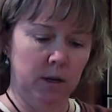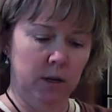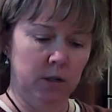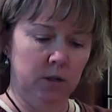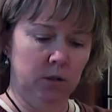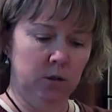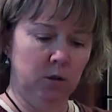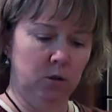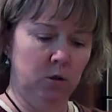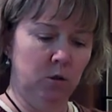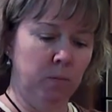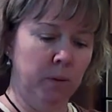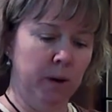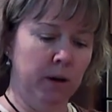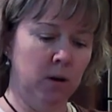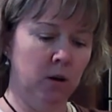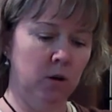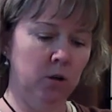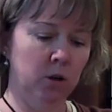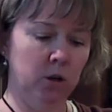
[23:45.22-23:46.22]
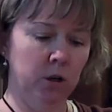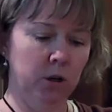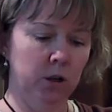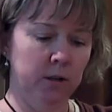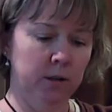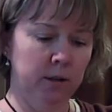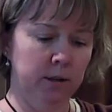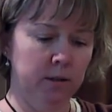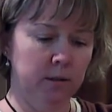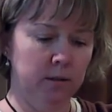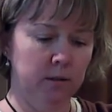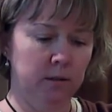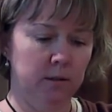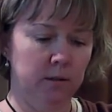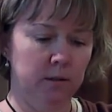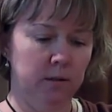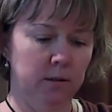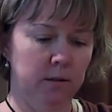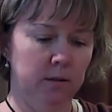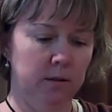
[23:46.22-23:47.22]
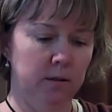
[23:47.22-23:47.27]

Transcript: scoop out all your goodness.